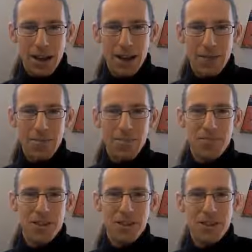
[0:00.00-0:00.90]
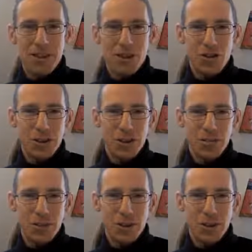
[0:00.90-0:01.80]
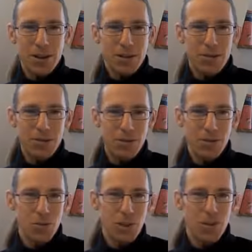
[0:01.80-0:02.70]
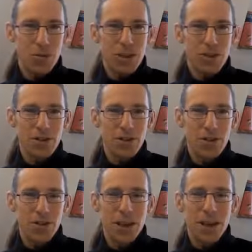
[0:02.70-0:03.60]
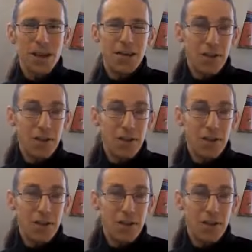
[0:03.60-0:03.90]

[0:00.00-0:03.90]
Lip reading: teachertrainingunplugged.wordpress.com.